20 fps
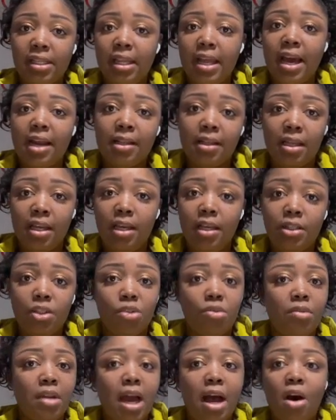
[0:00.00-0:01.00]
A lot of things.
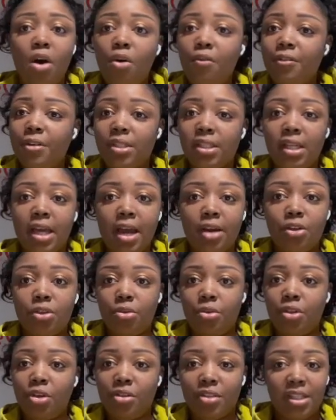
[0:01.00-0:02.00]
Do not
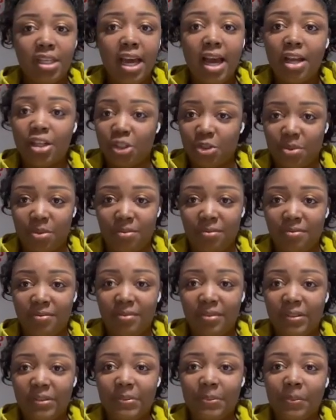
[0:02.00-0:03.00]
overschedule your schedule,
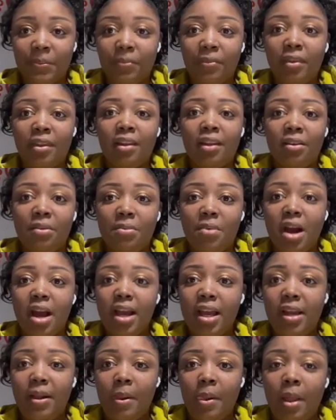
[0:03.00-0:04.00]

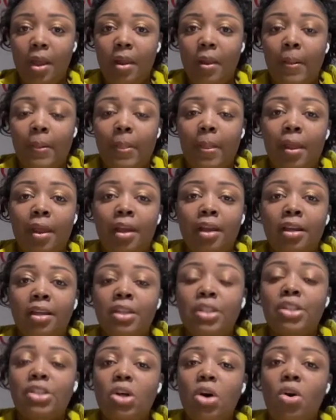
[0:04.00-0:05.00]
right?
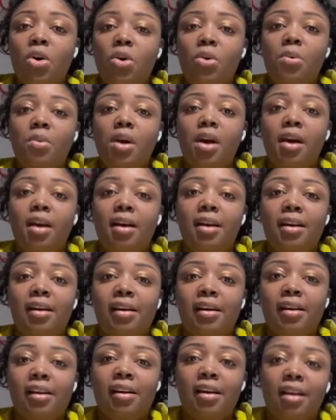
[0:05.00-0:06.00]
So,
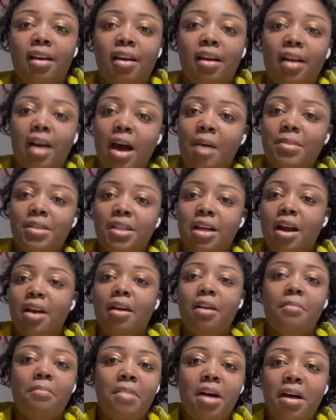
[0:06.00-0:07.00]
I'm sorry,
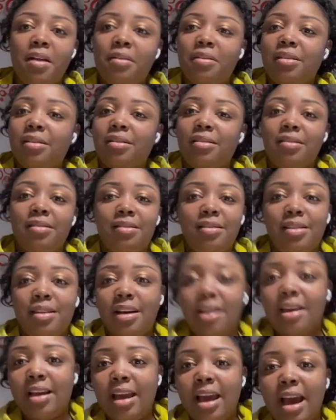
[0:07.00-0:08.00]
my
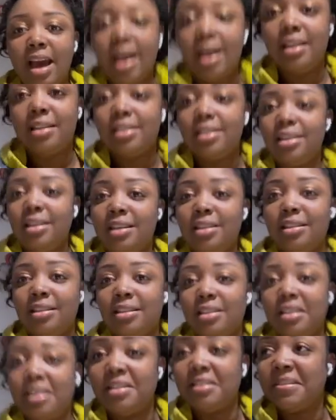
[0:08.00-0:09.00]
son, guys, he
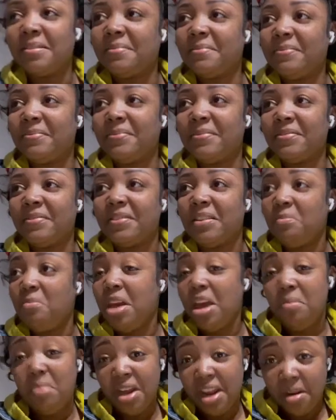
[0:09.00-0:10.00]

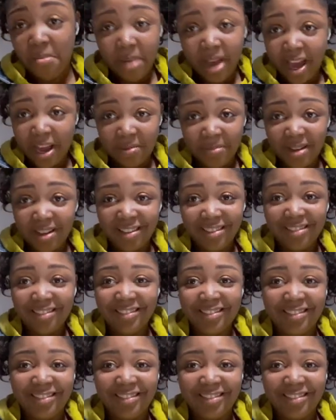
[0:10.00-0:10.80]
being a baby.